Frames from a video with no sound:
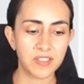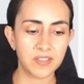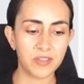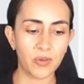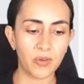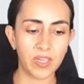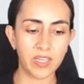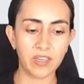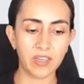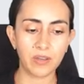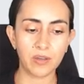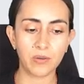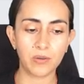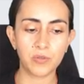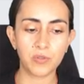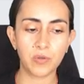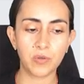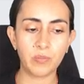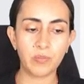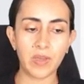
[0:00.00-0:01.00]
So I can go
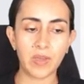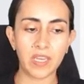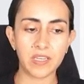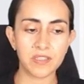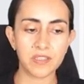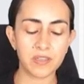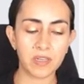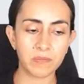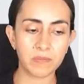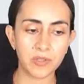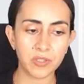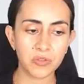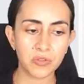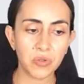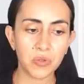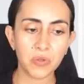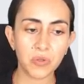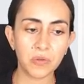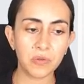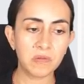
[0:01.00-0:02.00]
to page number
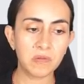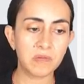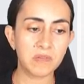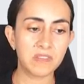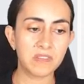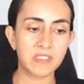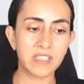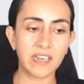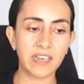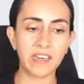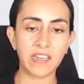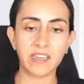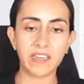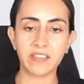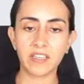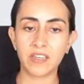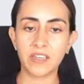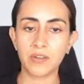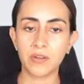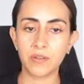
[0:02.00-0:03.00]
2,
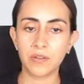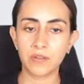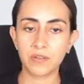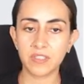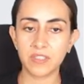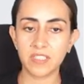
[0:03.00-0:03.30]
select another